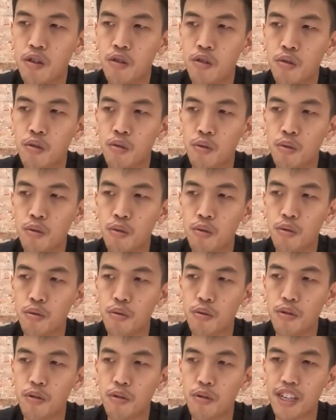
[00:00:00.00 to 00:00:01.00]

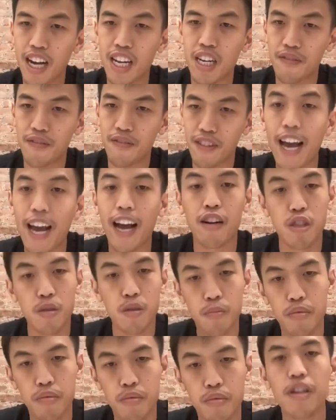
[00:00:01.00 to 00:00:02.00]
to kind of like
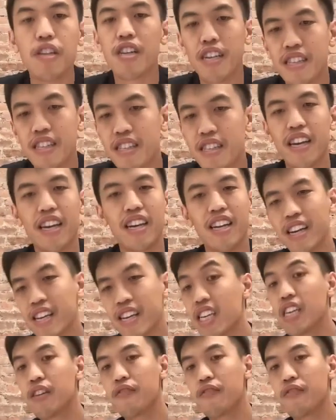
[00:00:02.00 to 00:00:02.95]
actually bridge, let's say, like